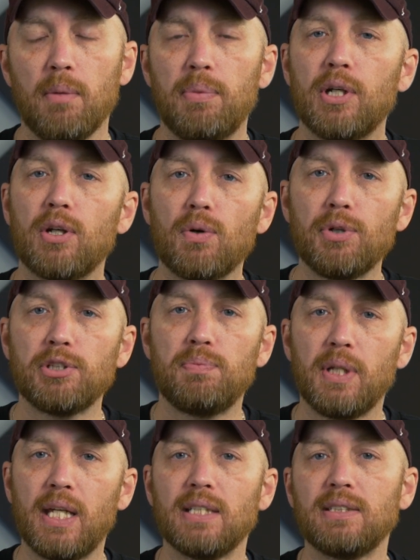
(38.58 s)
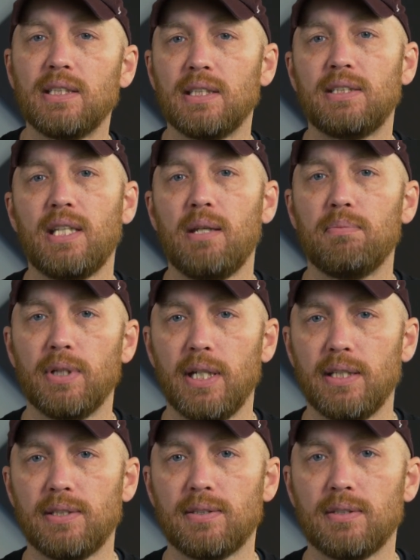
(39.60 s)
but it always begins in the same
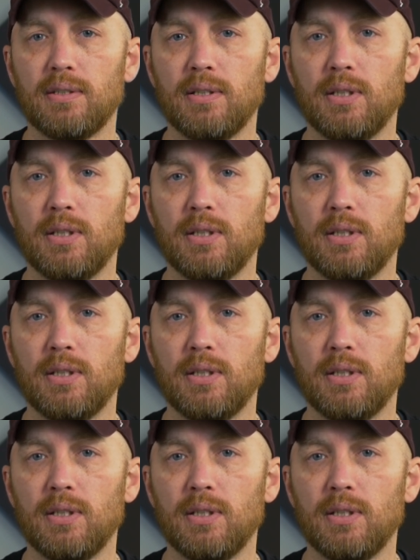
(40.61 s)
place.